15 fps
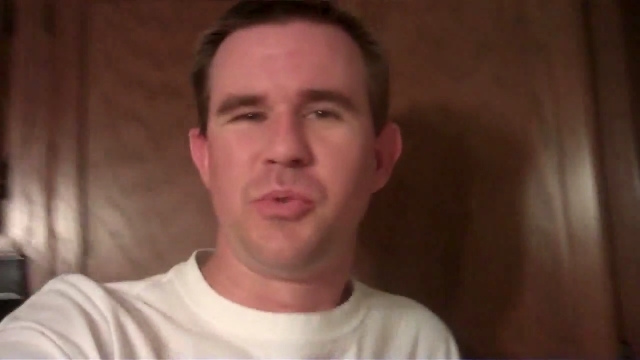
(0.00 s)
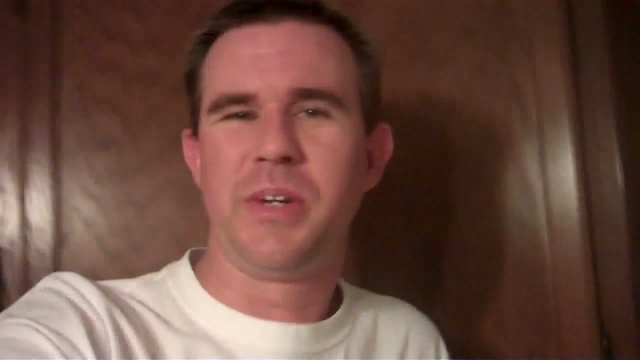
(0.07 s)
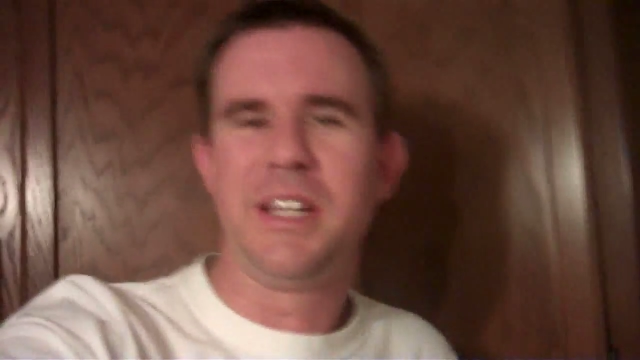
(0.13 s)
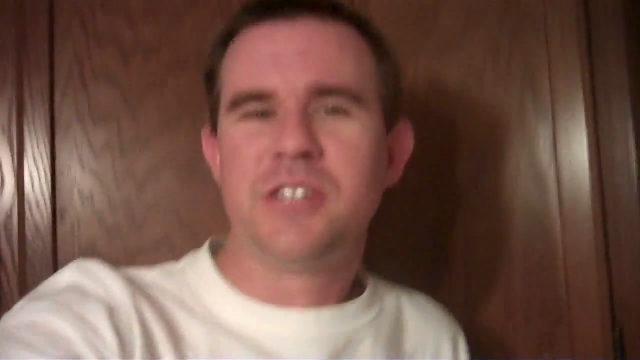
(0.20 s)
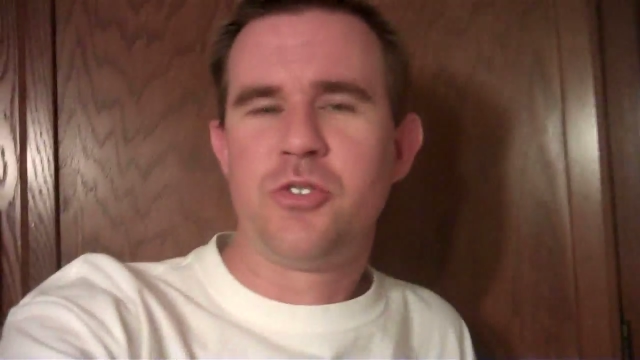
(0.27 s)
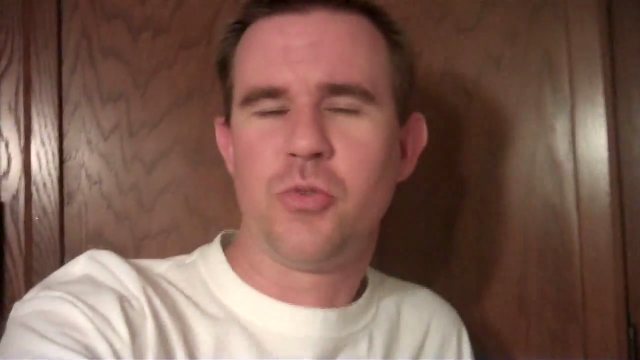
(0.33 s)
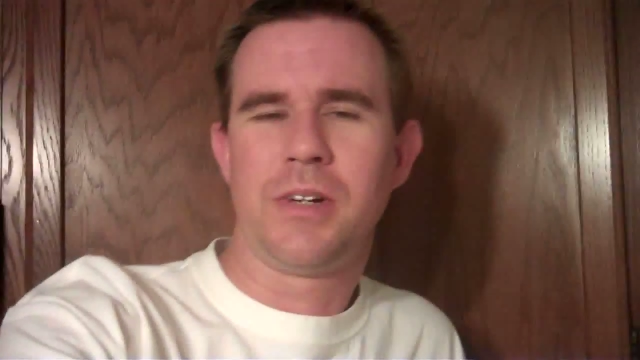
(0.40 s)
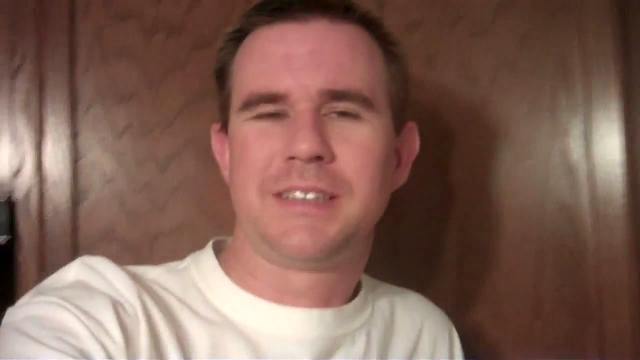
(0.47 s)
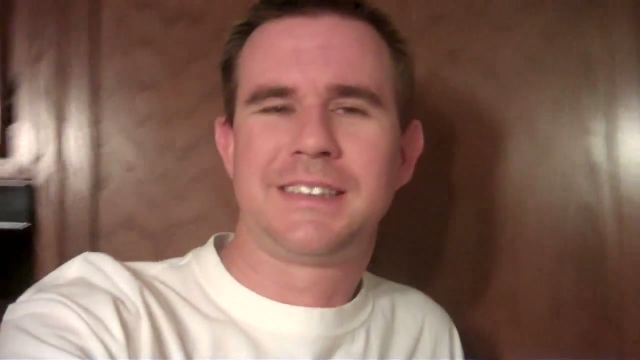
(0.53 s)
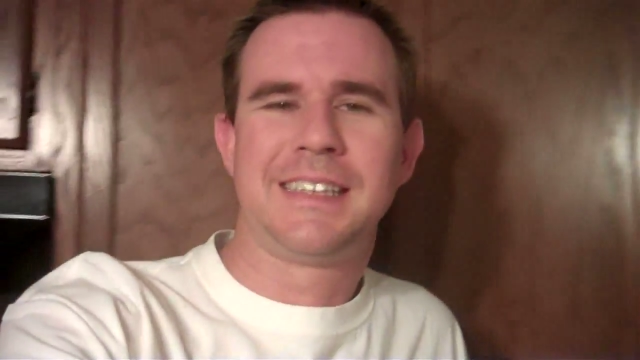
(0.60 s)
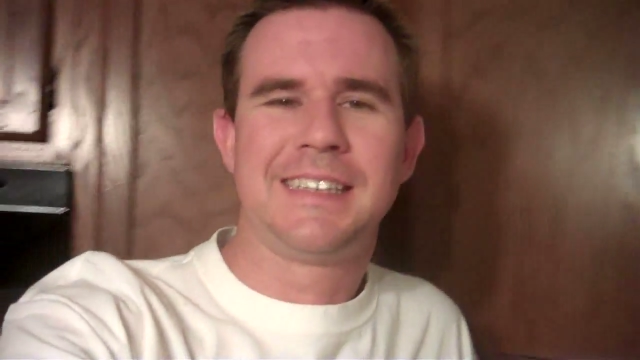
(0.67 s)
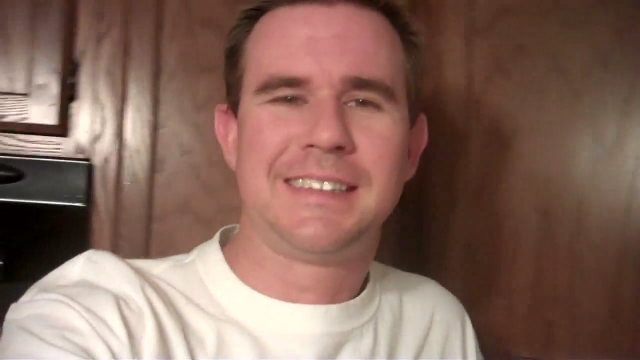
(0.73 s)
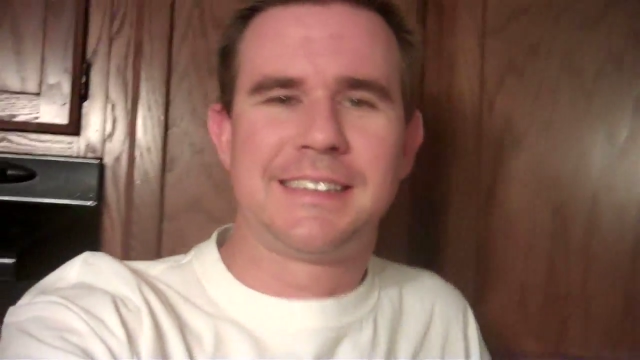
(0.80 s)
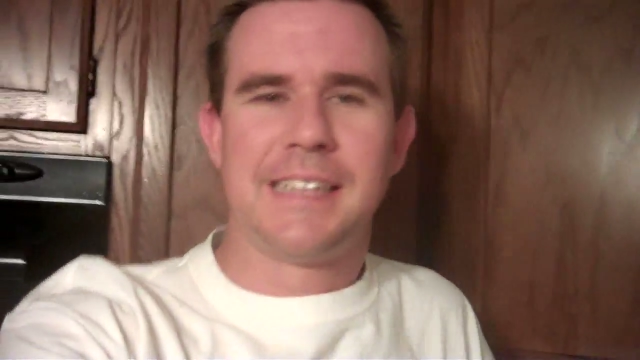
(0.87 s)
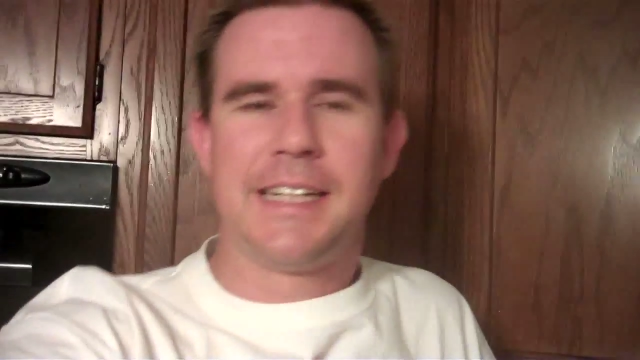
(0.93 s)
so an
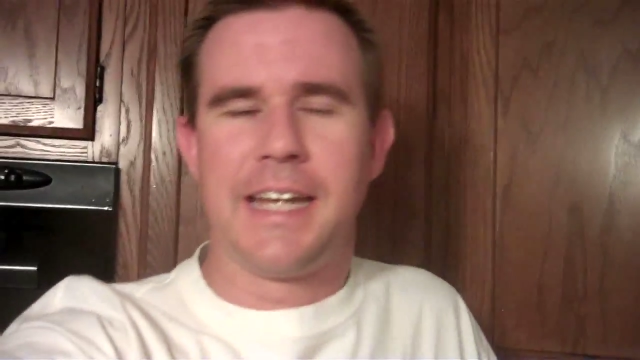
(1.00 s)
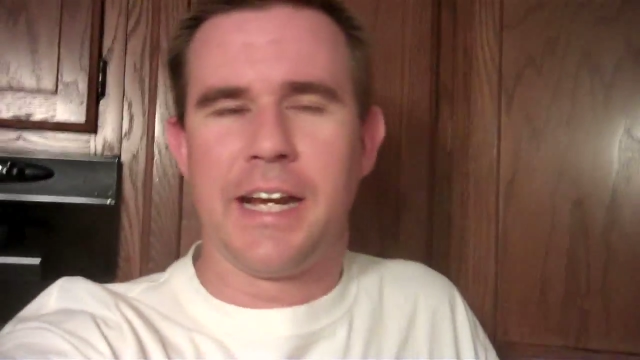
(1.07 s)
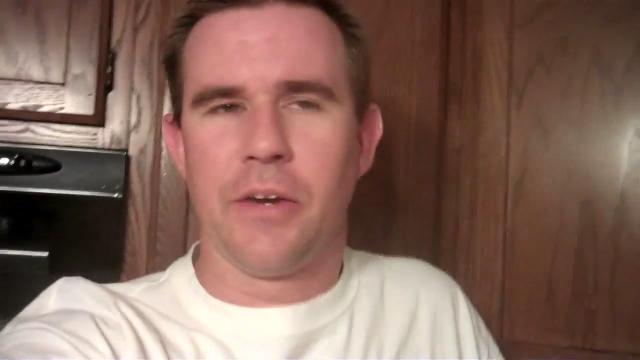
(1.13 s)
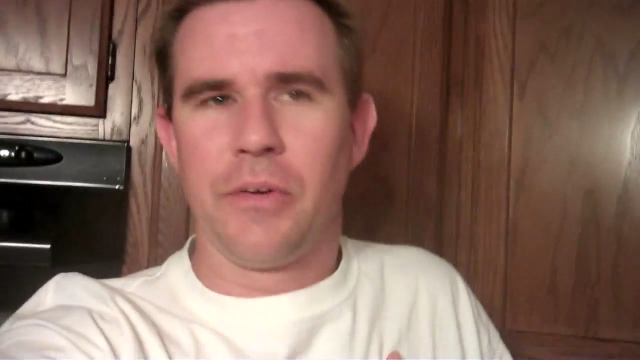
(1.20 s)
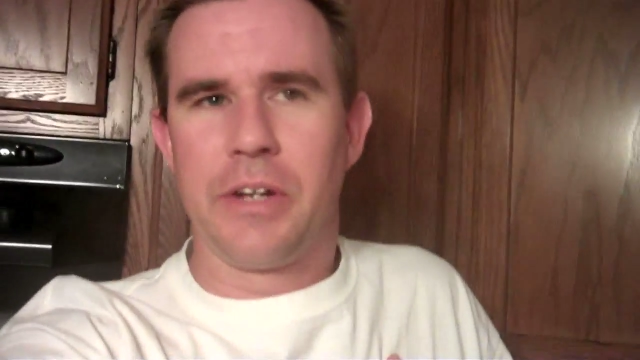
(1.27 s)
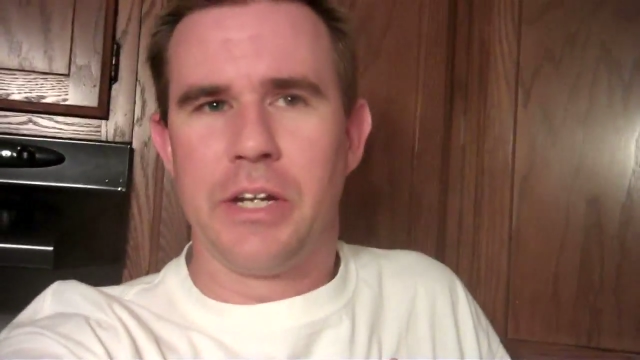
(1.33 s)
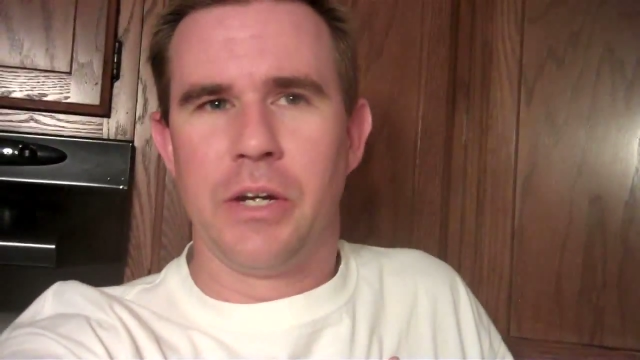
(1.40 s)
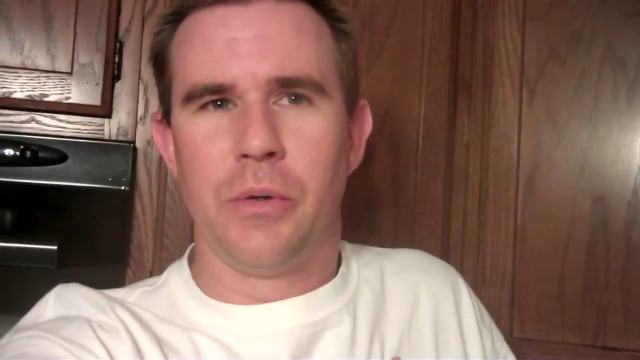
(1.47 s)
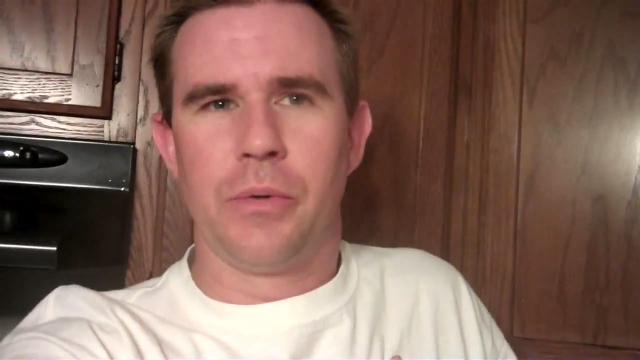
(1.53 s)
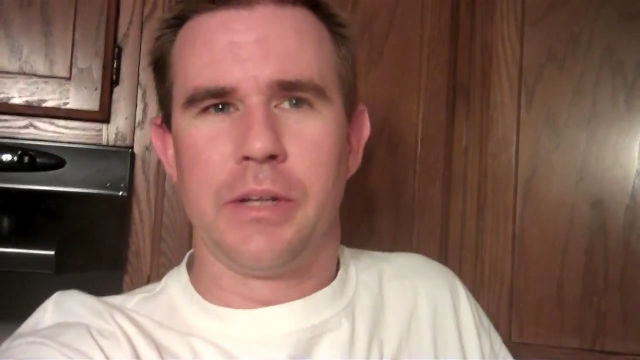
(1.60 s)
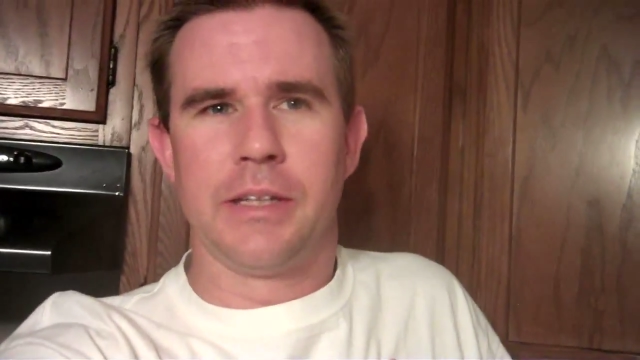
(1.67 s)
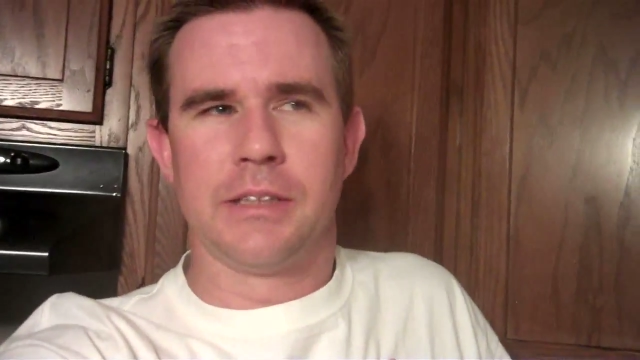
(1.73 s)
interesting scenario